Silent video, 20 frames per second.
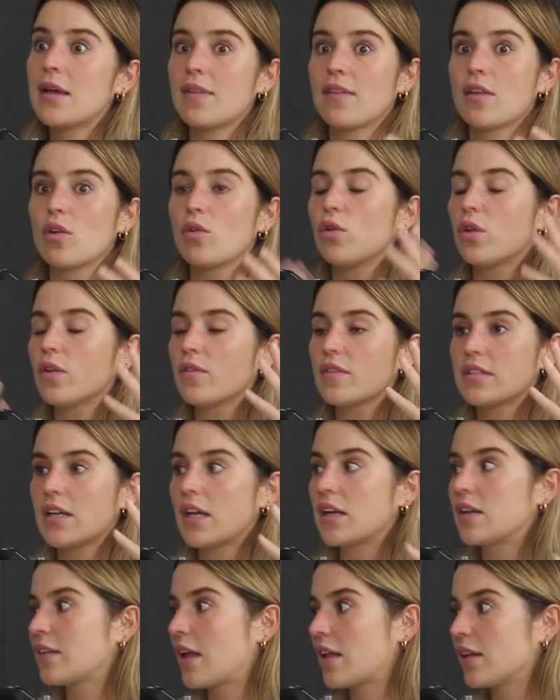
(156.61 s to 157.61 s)
And then all of a
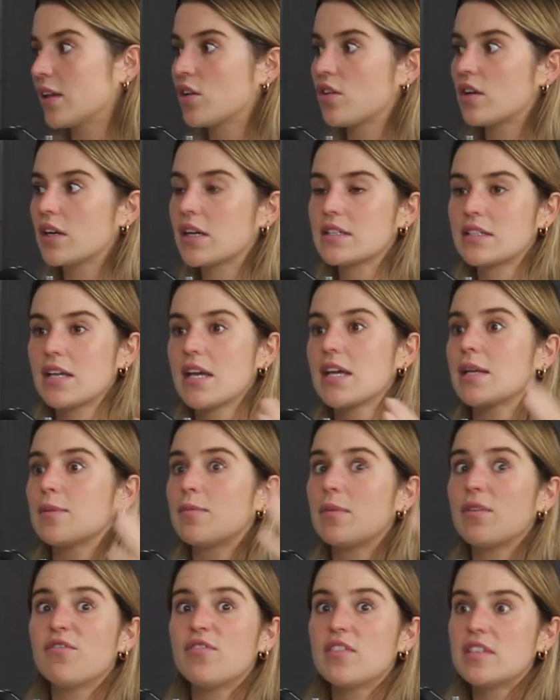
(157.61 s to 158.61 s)
sudden that lyric has taken
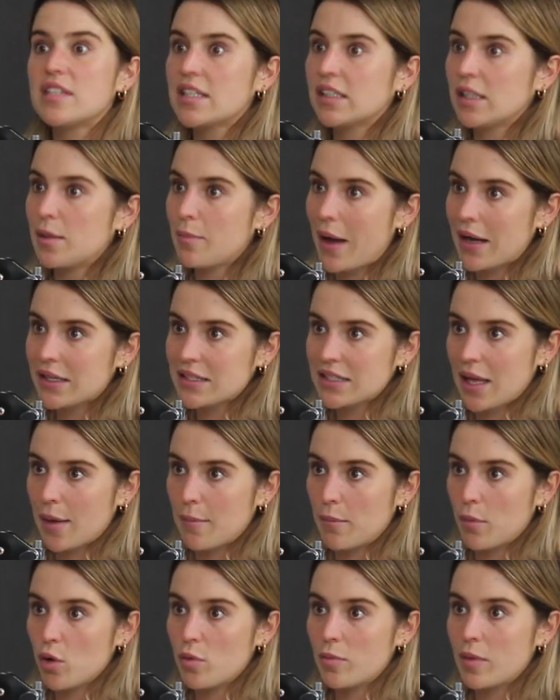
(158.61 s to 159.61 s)
me physically back to that
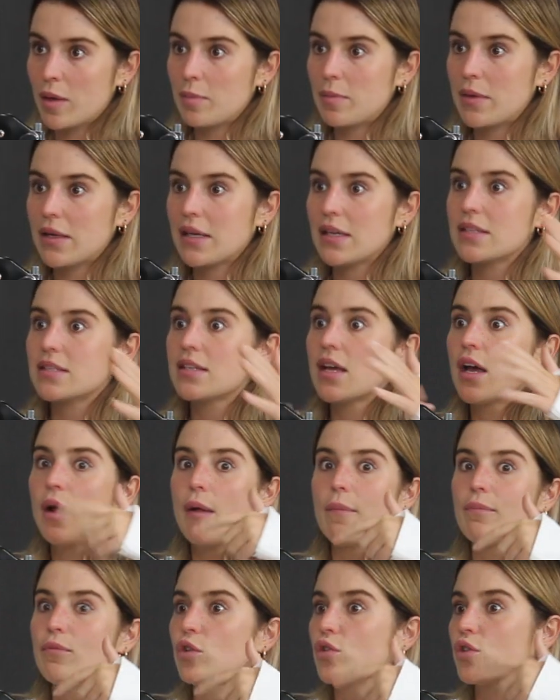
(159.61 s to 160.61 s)
moment, because
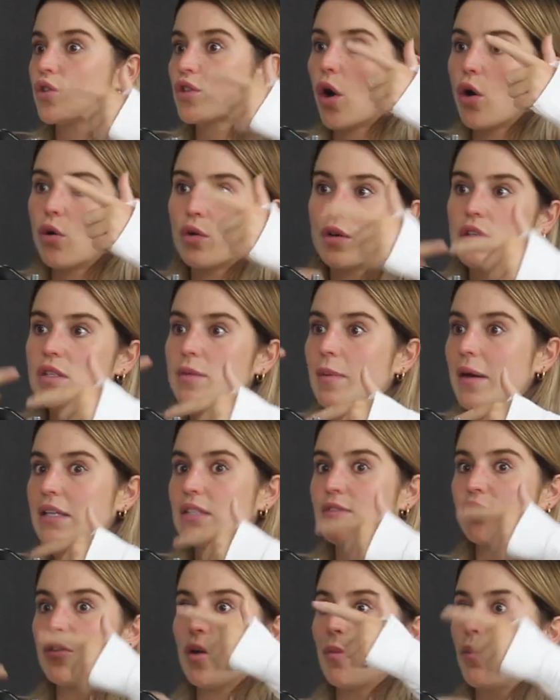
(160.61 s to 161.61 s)
you're just holding
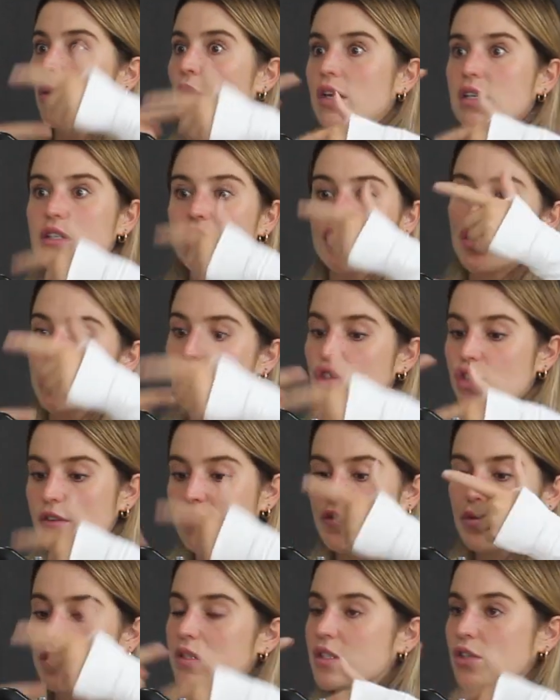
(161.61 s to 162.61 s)
space for your body to just
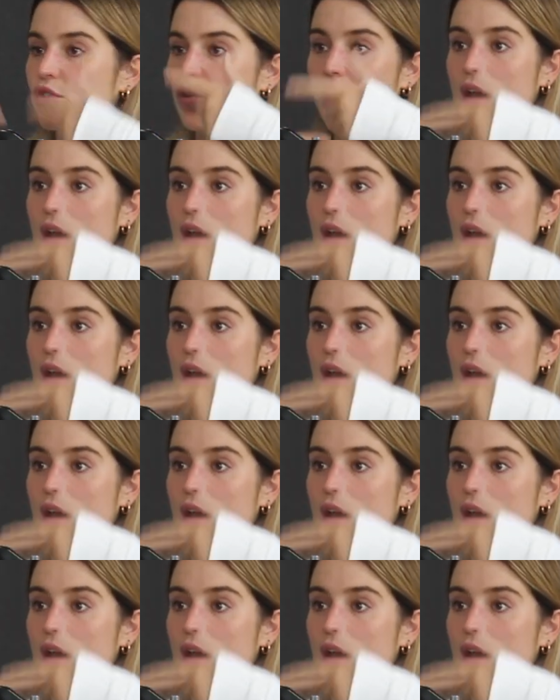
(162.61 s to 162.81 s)
shift what's in your